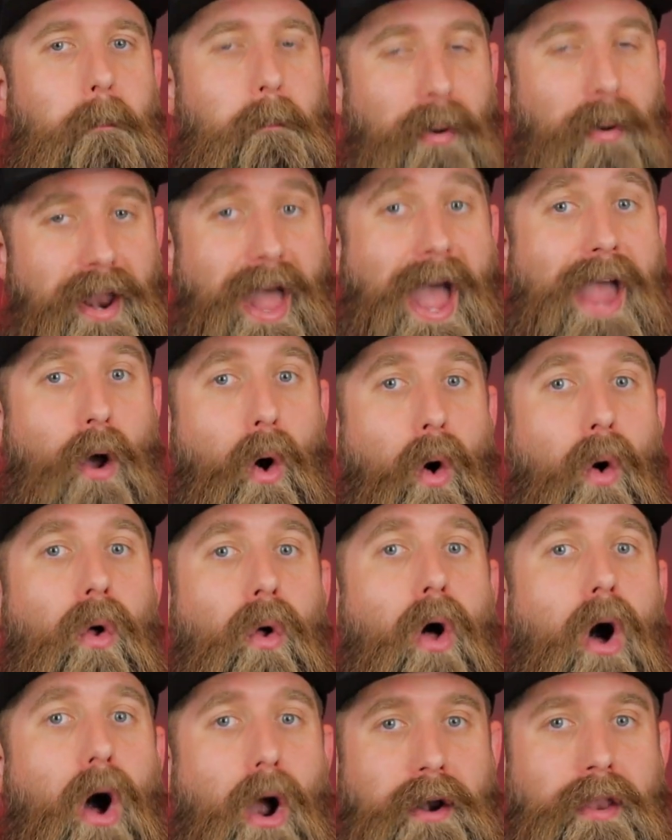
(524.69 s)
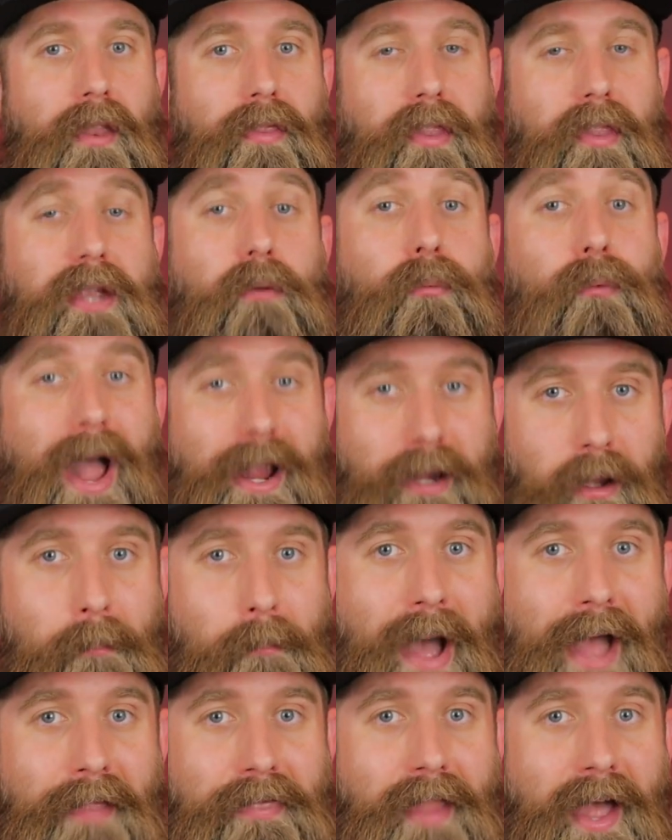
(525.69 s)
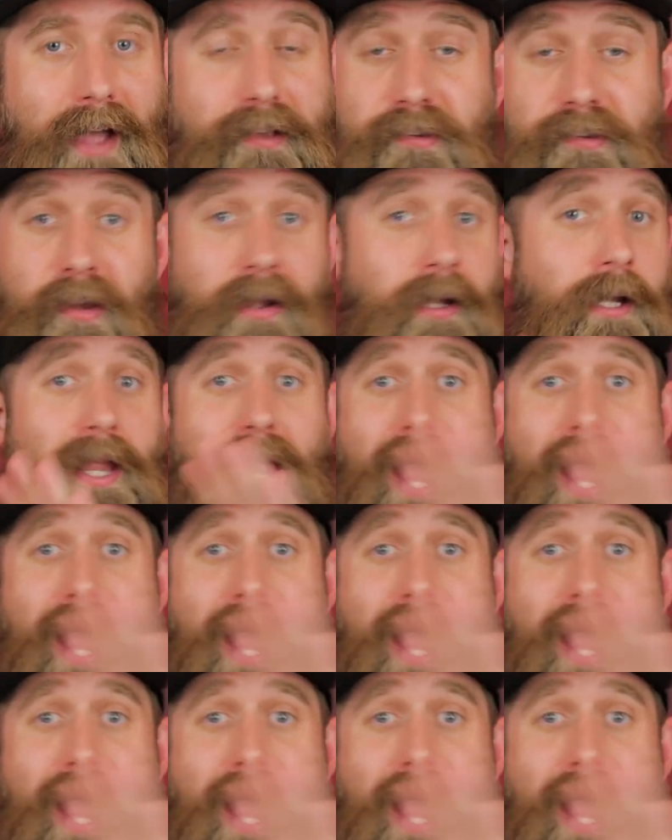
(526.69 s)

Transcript: But I wholeheartedly recommend this.